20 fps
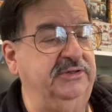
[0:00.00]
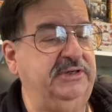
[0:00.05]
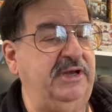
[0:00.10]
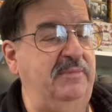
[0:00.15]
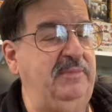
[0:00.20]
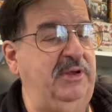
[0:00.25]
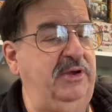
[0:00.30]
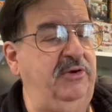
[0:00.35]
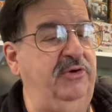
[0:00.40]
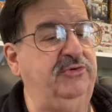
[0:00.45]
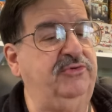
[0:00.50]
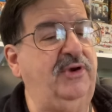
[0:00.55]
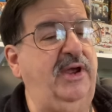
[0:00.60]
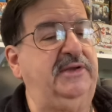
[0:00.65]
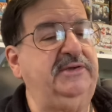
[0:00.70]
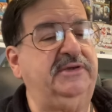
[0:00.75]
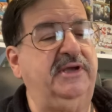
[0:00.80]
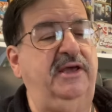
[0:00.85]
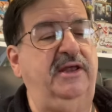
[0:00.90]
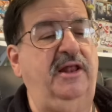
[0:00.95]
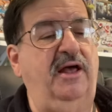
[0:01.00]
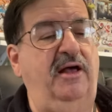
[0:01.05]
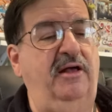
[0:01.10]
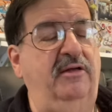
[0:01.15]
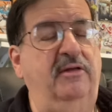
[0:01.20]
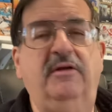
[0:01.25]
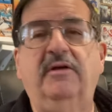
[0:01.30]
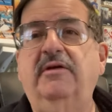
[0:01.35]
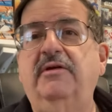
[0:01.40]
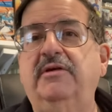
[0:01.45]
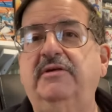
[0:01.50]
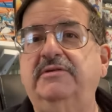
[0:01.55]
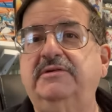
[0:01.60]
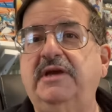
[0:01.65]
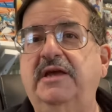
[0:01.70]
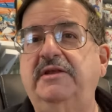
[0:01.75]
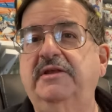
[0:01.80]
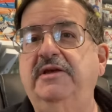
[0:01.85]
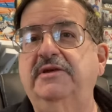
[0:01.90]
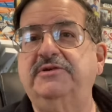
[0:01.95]
Send me your address and I'll
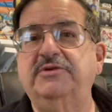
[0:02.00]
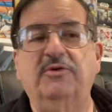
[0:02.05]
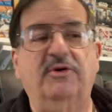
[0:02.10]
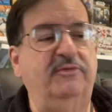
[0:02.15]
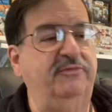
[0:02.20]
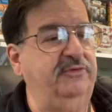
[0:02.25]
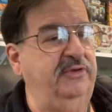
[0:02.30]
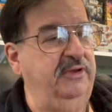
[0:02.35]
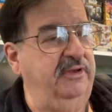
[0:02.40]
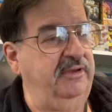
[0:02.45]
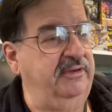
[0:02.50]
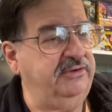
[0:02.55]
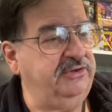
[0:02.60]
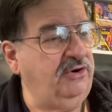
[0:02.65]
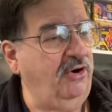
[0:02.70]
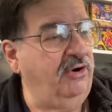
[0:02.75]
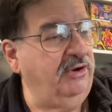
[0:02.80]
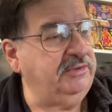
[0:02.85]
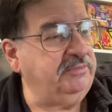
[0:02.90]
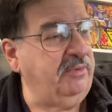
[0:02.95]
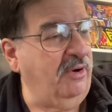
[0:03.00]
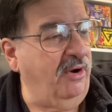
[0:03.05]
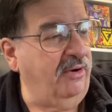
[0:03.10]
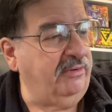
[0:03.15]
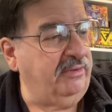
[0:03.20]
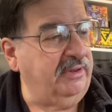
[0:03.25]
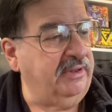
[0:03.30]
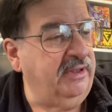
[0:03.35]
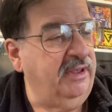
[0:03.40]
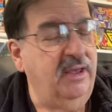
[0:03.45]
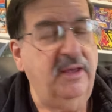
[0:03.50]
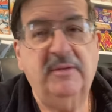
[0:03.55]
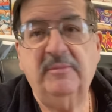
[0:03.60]
send this off to you. Charles Barkley.